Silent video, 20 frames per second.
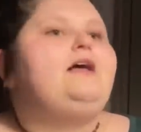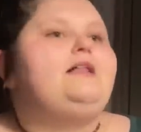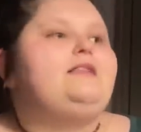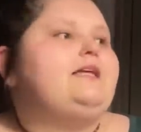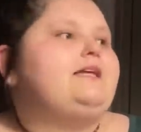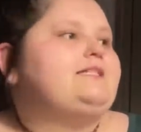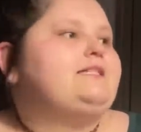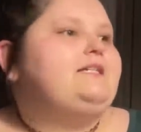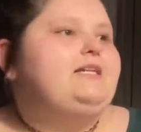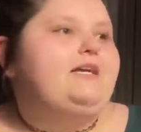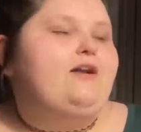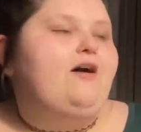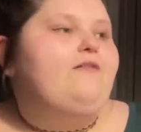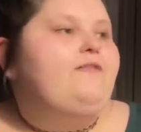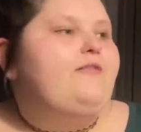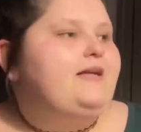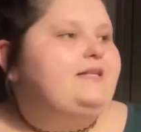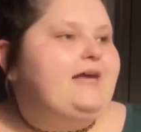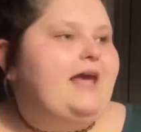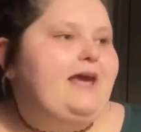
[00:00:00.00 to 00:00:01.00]
Let's clean off
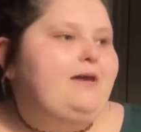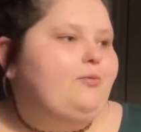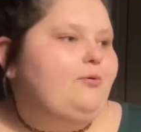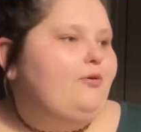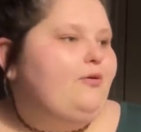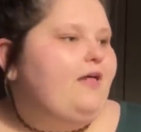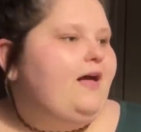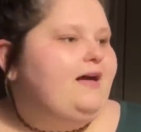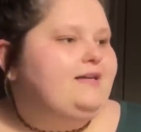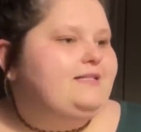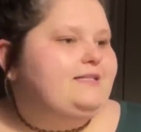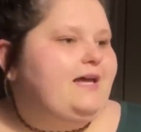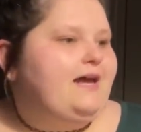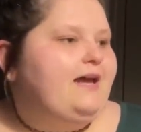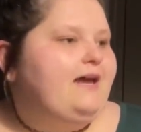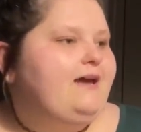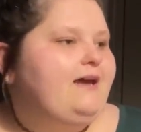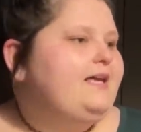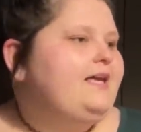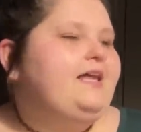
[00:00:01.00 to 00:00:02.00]
that table that is
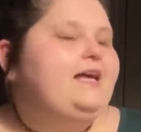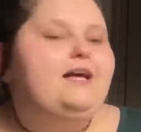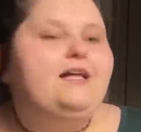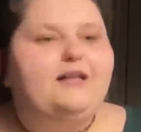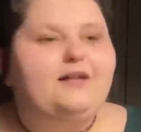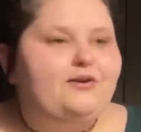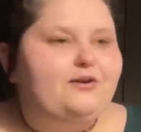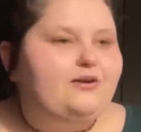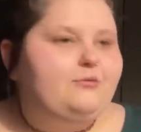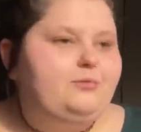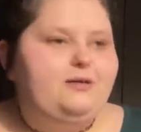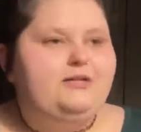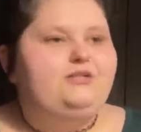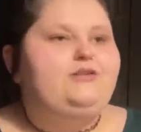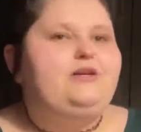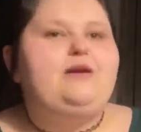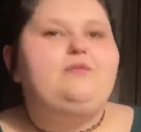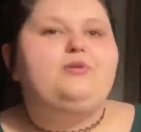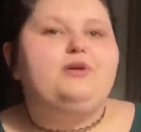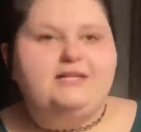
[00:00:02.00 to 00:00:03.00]
like getting cluttered because
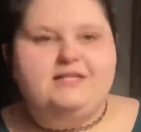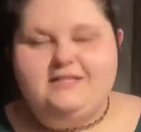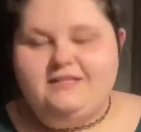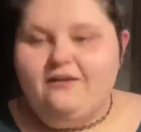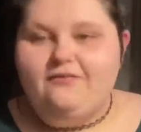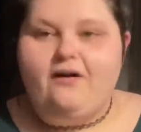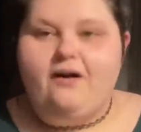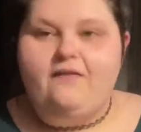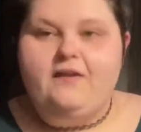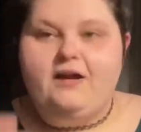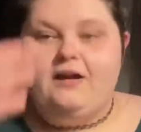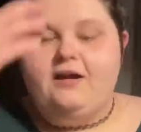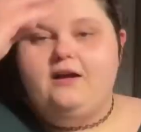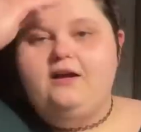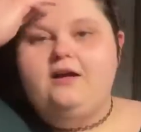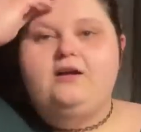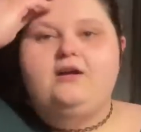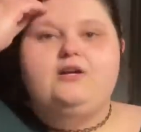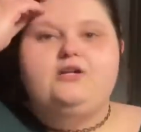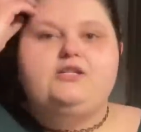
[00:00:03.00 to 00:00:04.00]
you keep putting stuff on there.
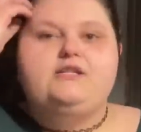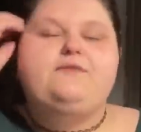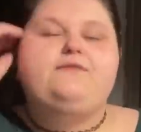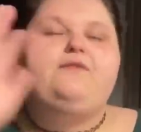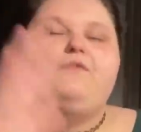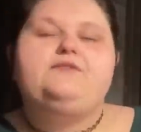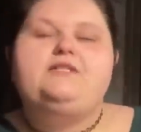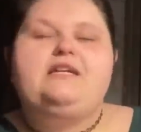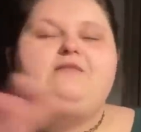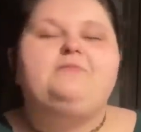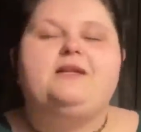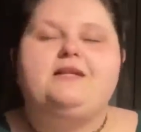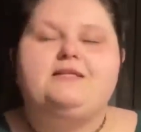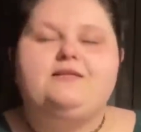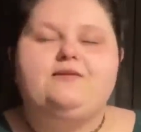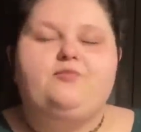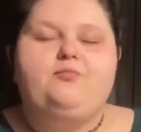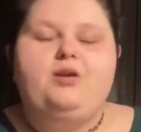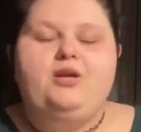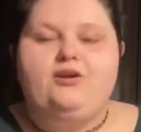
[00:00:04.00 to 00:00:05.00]
Just fifteen minutes
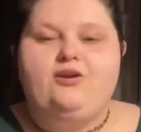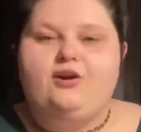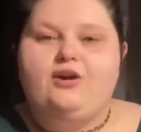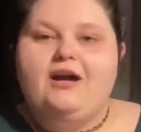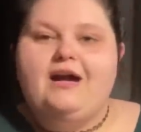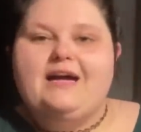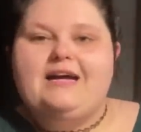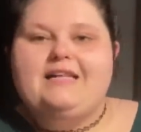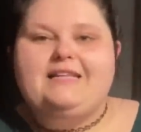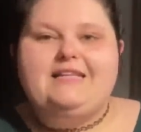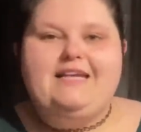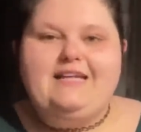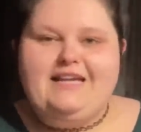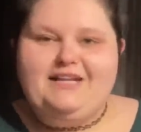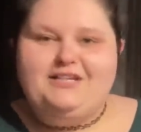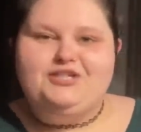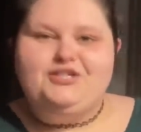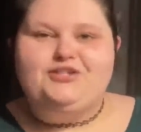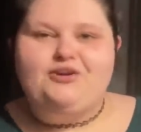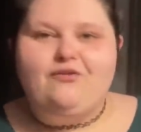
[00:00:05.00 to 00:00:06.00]
of pure
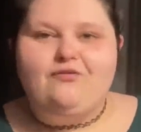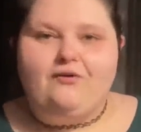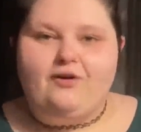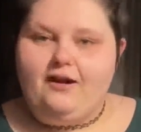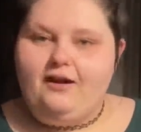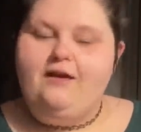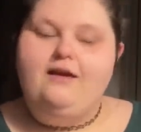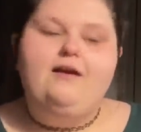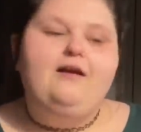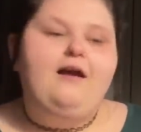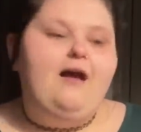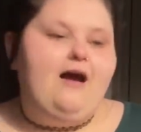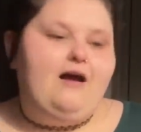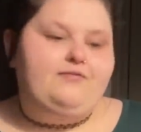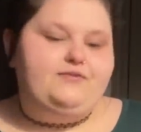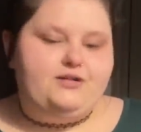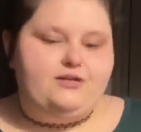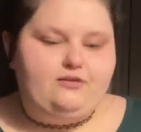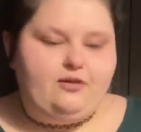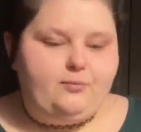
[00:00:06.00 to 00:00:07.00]
cleaning, just go for it.
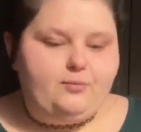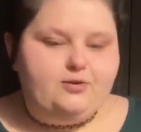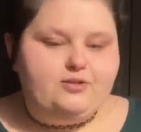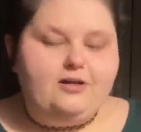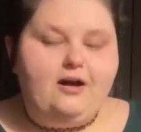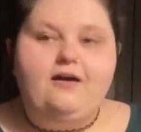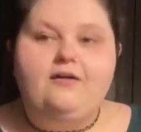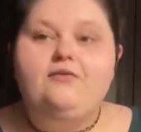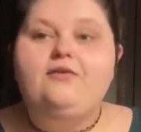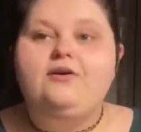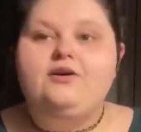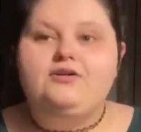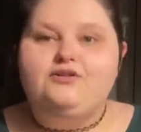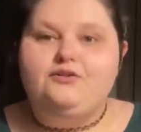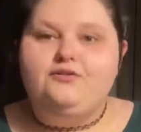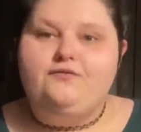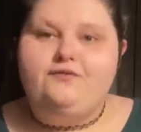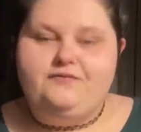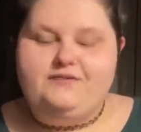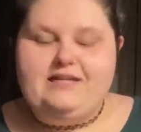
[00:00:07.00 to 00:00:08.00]
After your alarm goes off,
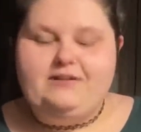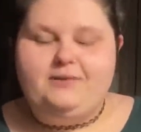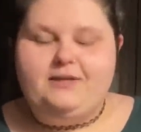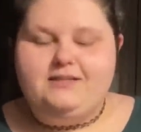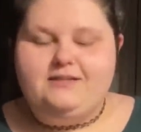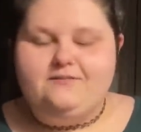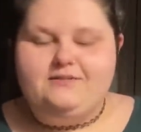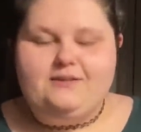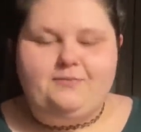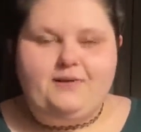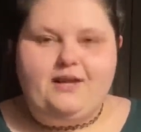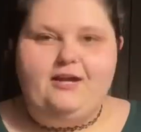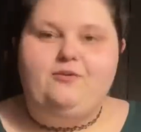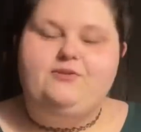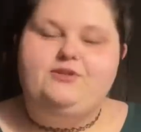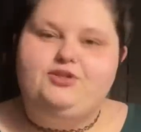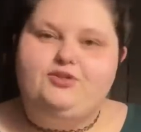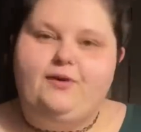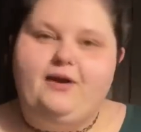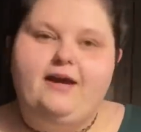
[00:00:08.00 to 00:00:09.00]
do fifteen minutes of something you
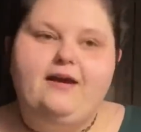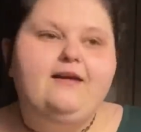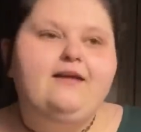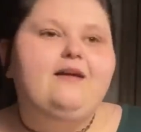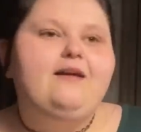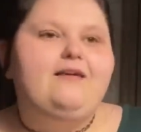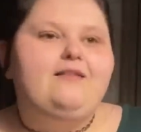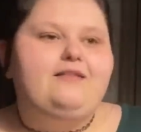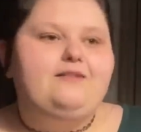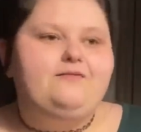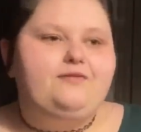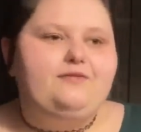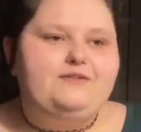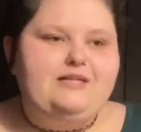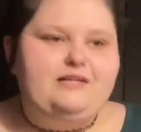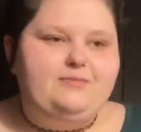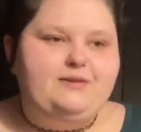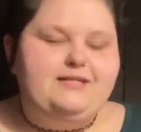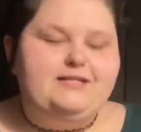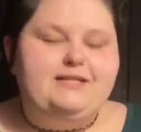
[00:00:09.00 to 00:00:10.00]
enjoy, then
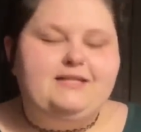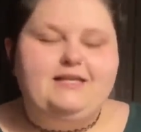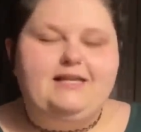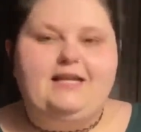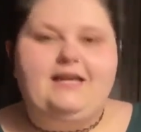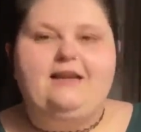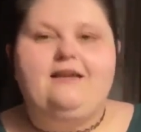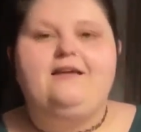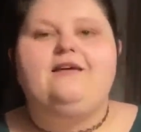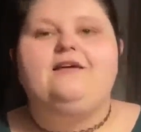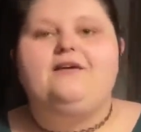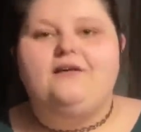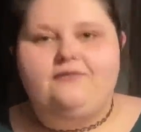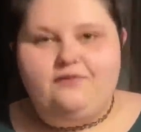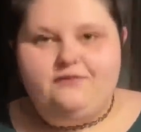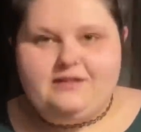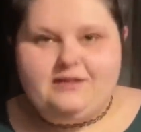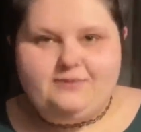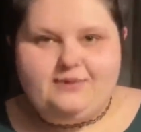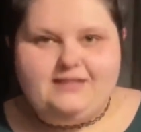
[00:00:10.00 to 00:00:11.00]
fifteen minutes of cleaning,
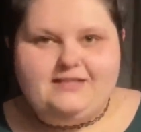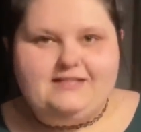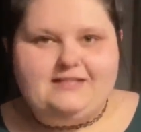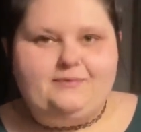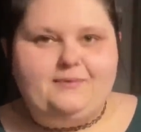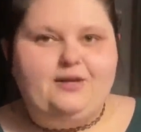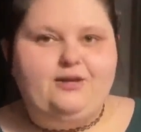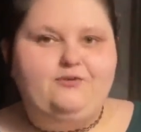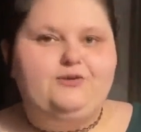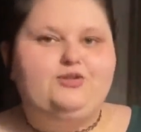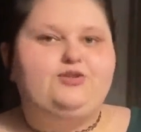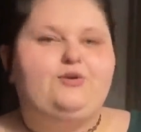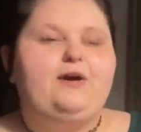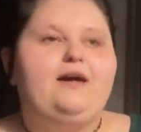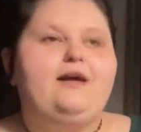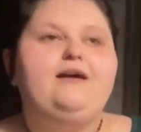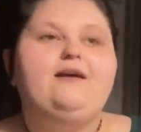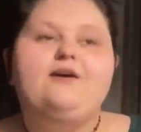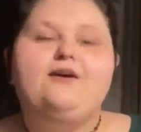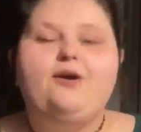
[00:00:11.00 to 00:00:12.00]
fifteen minutes of something you
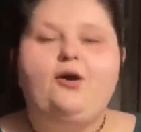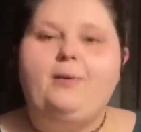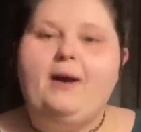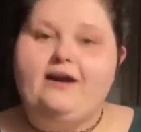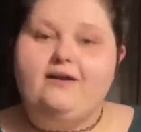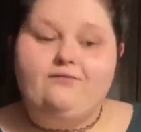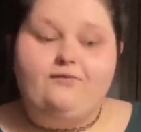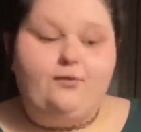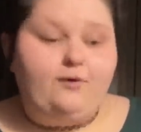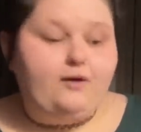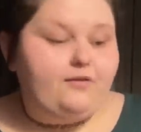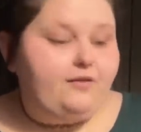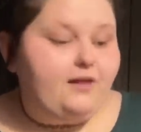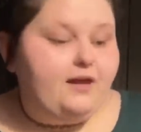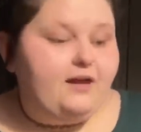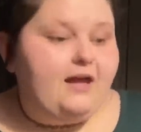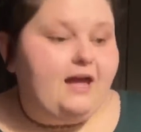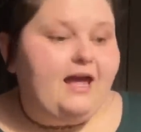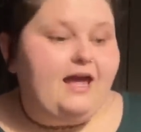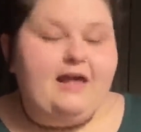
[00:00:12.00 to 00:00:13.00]
enjoy. Go back and forth.
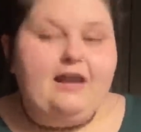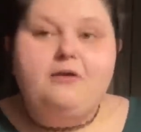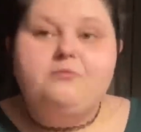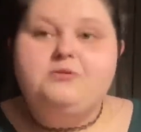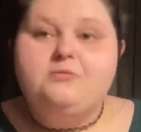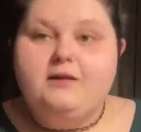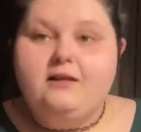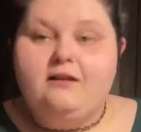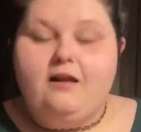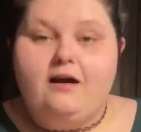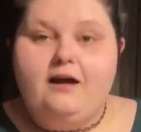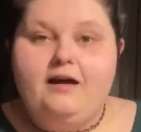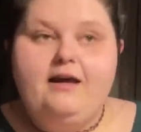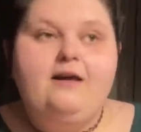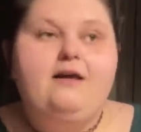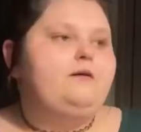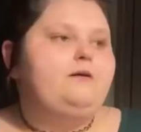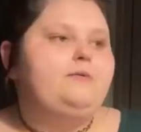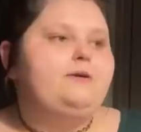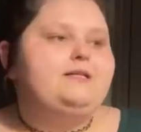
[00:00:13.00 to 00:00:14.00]
It helps me a
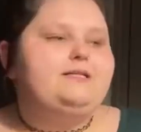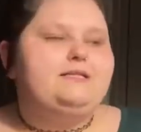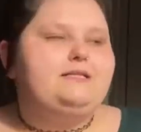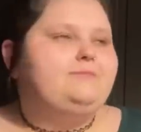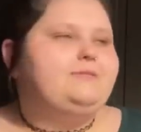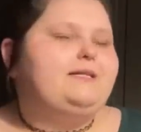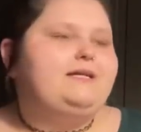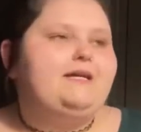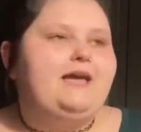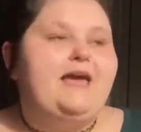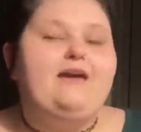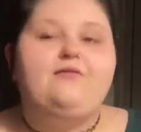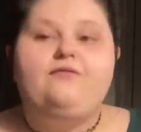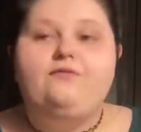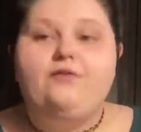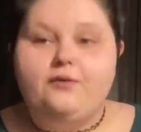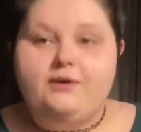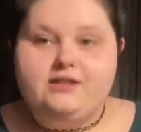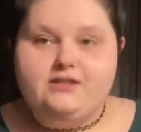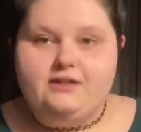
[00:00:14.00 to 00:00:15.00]
lot because it seems like I can't
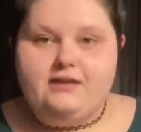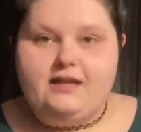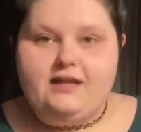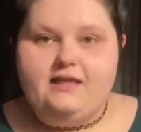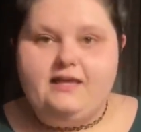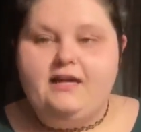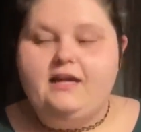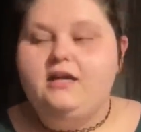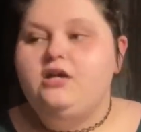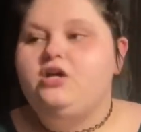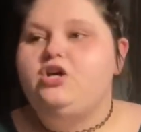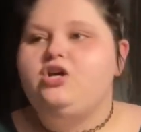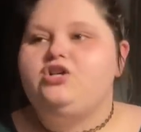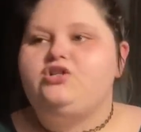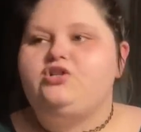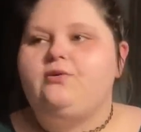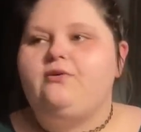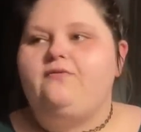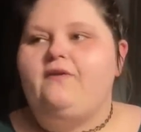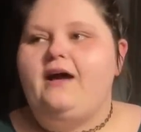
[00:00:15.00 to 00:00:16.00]
focus on anything.
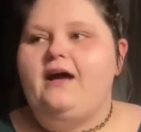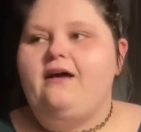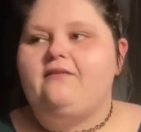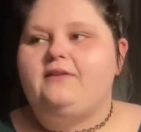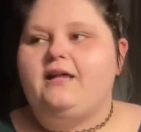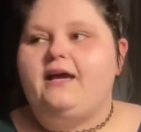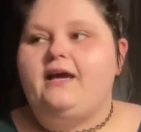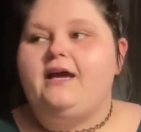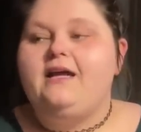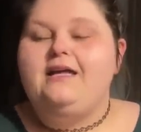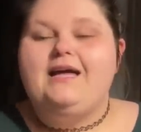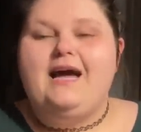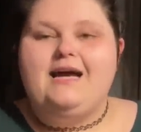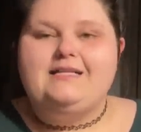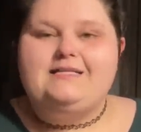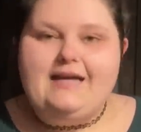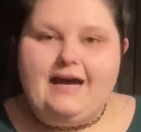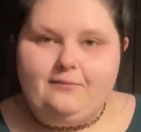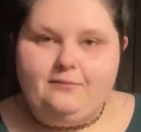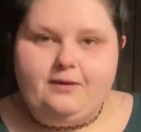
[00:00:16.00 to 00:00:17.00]
So if I have like a
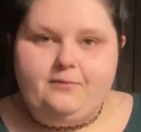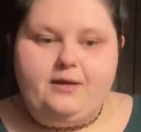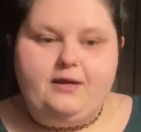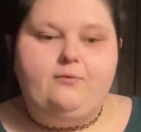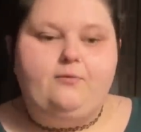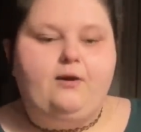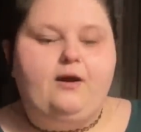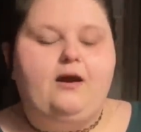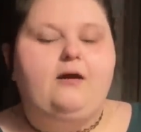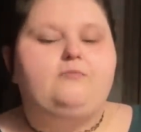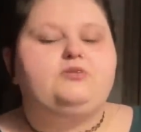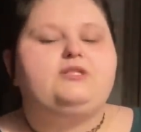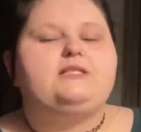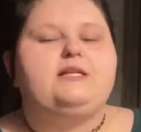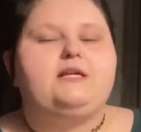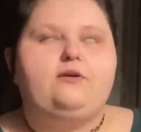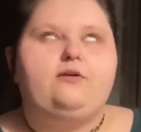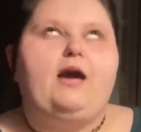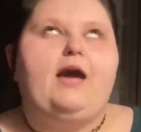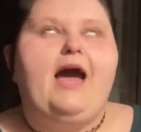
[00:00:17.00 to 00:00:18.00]
time limit where I'm just
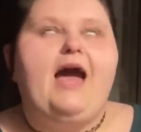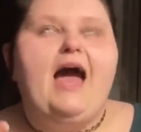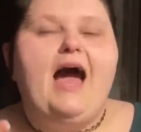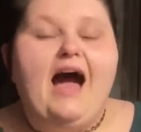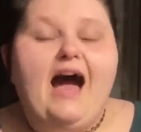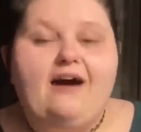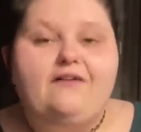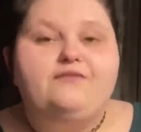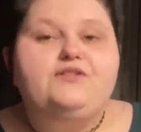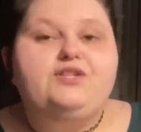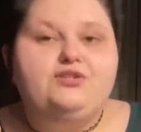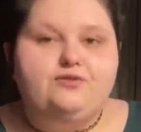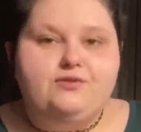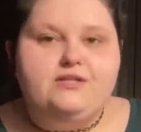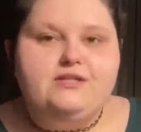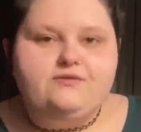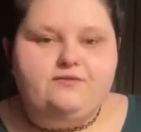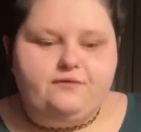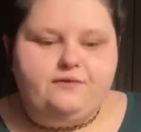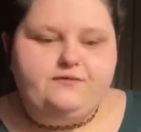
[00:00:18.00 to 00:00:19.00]
like, okay, I have to do
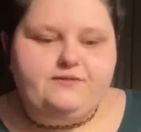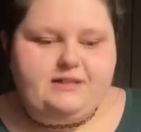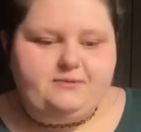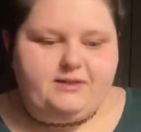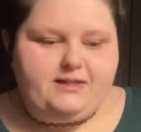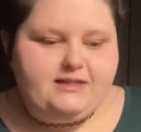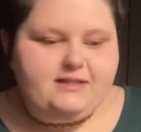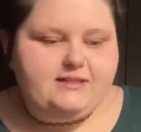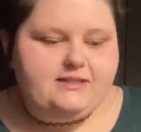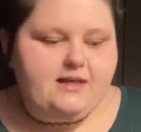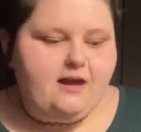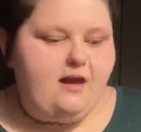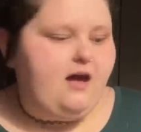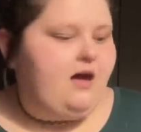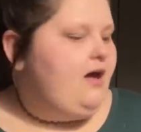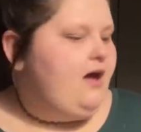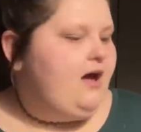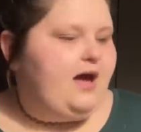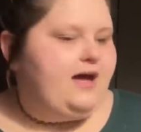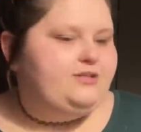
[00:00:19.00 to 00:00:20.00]
this for fifteen minutes,
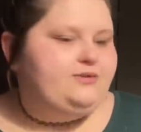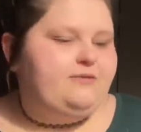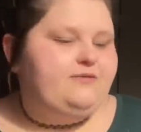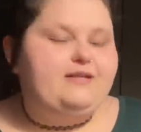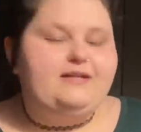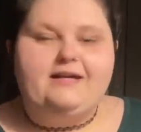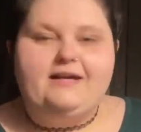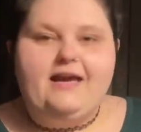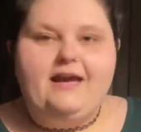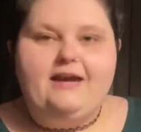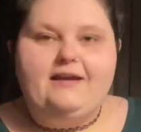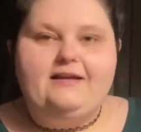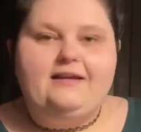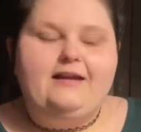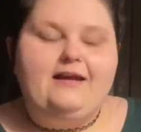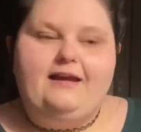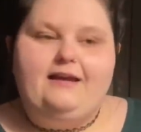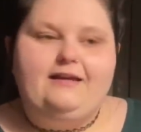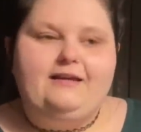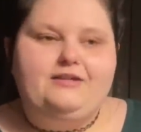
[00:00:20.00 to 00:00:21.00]
I do everything I
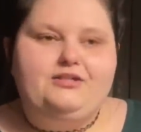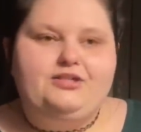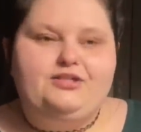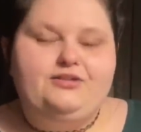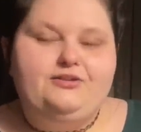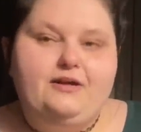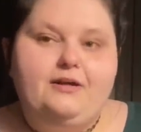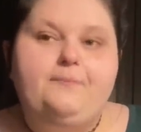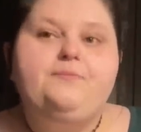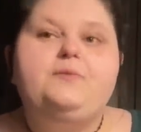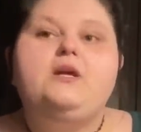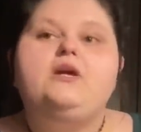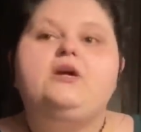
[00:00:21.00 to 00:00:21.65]
can and just do it.